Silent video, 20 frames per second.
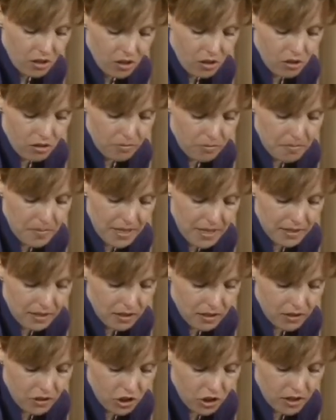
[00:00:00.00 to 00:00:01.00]
on
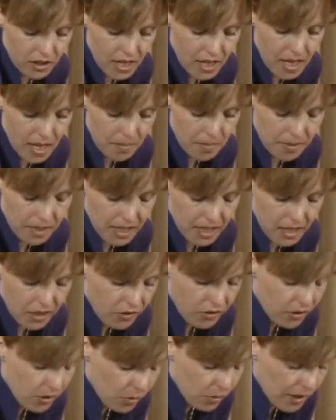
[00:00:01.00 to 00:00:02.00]
massaging the hips here
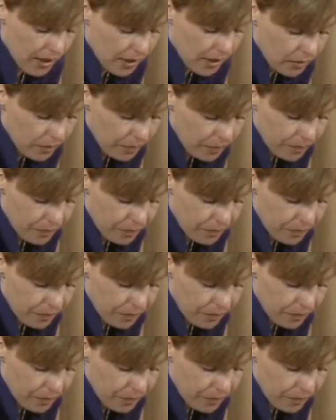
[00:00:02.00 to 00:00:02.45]
as well.